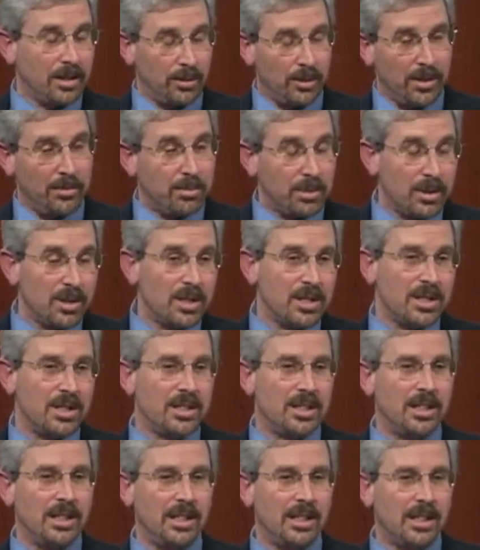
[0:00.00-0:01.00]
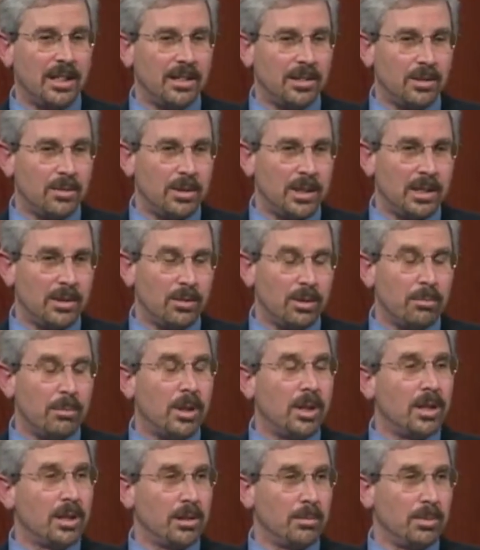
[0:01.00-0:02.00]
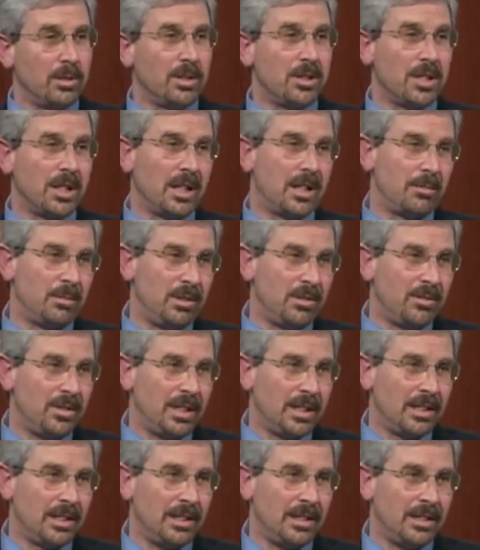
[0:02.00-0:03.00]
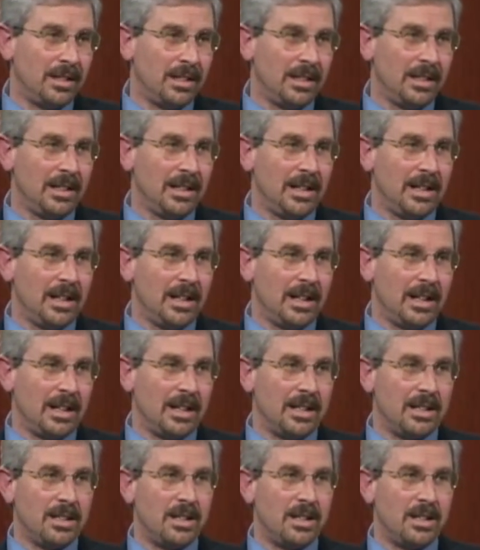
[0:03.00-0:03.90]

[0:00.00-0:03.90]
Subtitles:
one person to the other, what a remarkable job you've done to